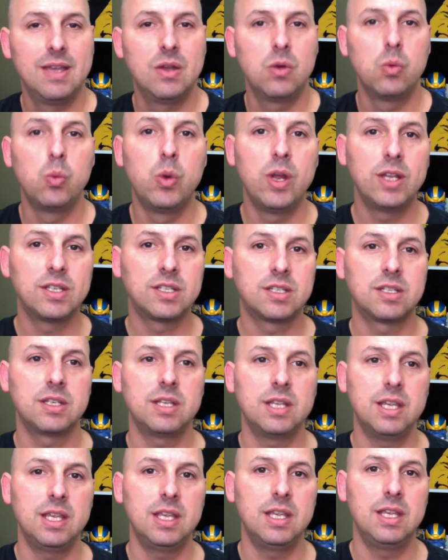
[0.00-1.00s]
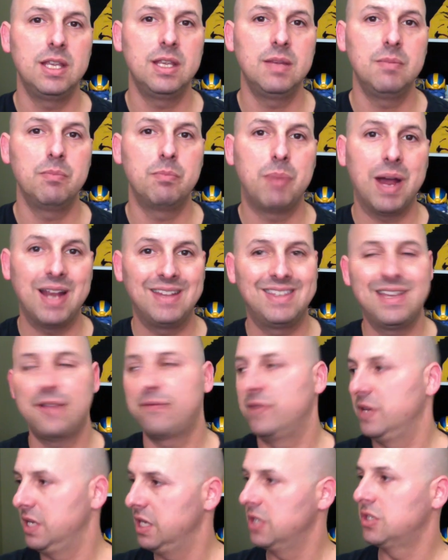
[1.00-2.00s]
which by
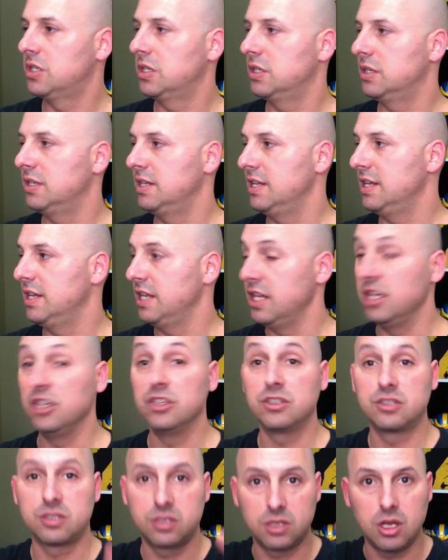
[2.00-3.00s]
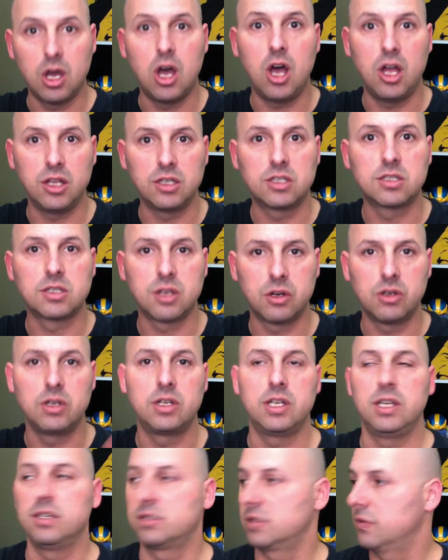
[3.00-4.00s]
definition is
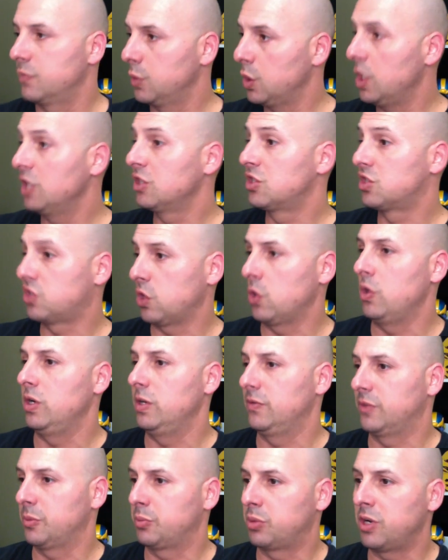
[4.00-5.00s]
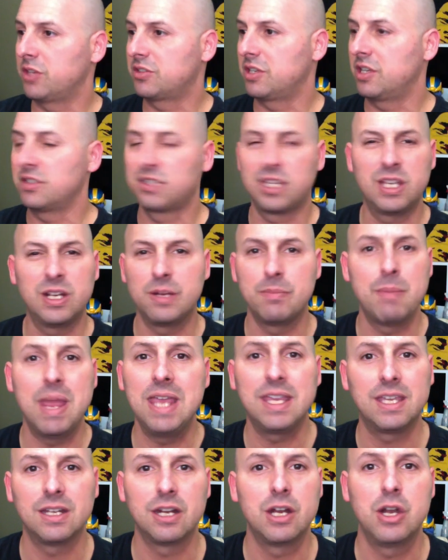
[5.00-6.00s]
uncertainty. So if we're uncertain if the president's going to
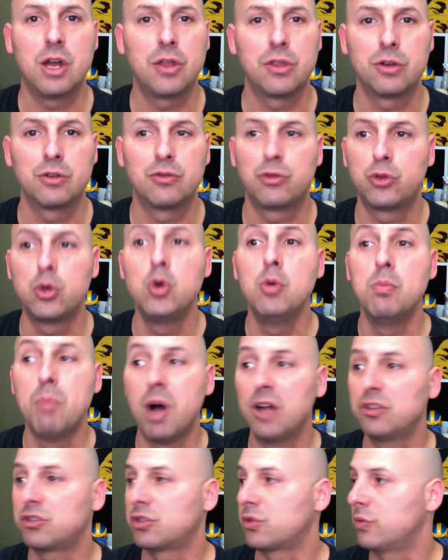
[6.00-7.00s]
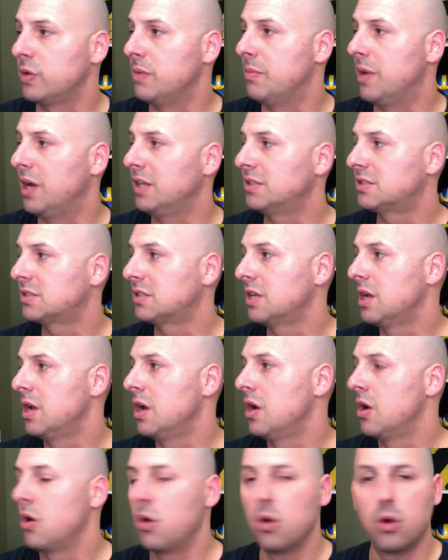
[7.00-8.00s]
make it another 2 months, 3 months,
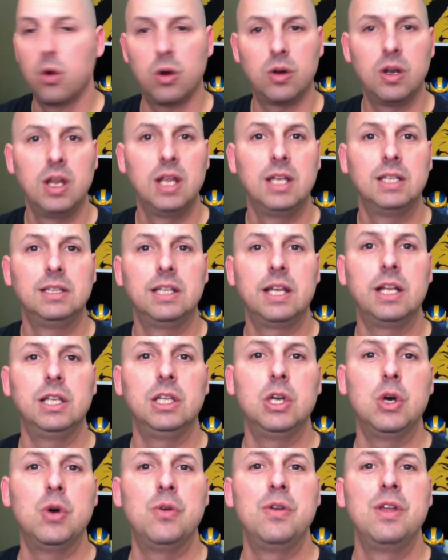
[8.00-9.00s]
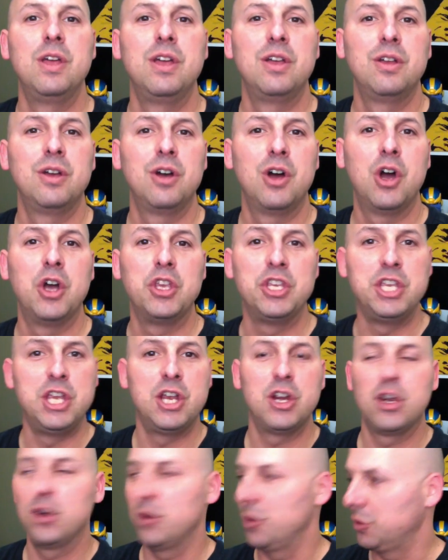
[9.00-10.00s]
or let alone a
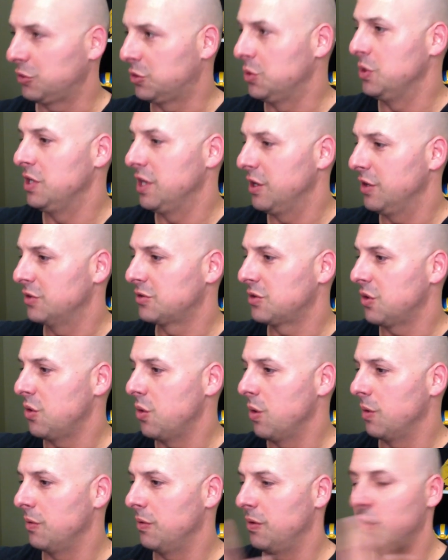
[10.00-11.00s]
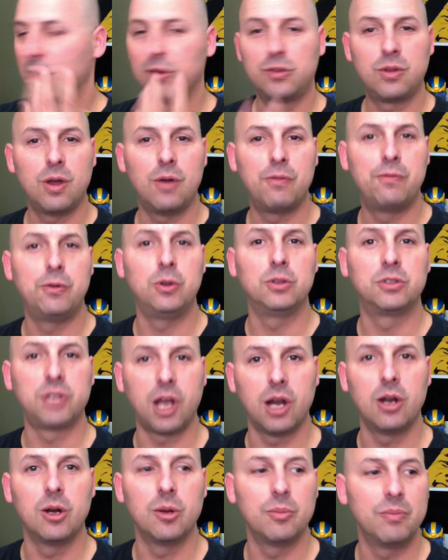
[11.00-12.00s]
year, 2 years, or a full
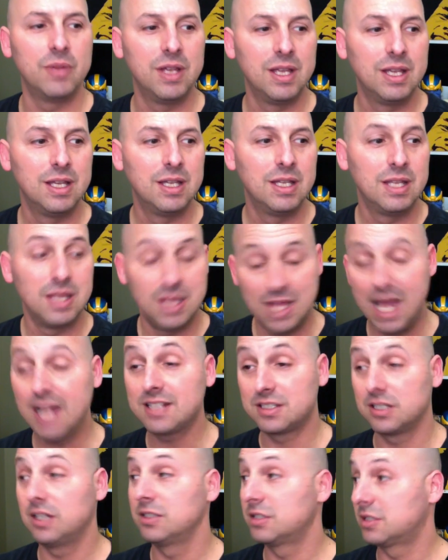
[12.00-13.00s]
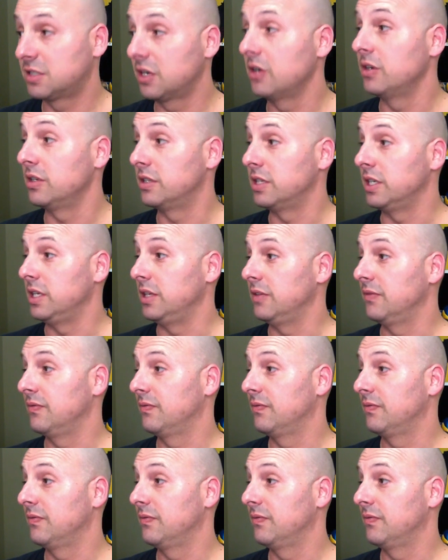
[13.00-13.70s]
term, that's uncertainty.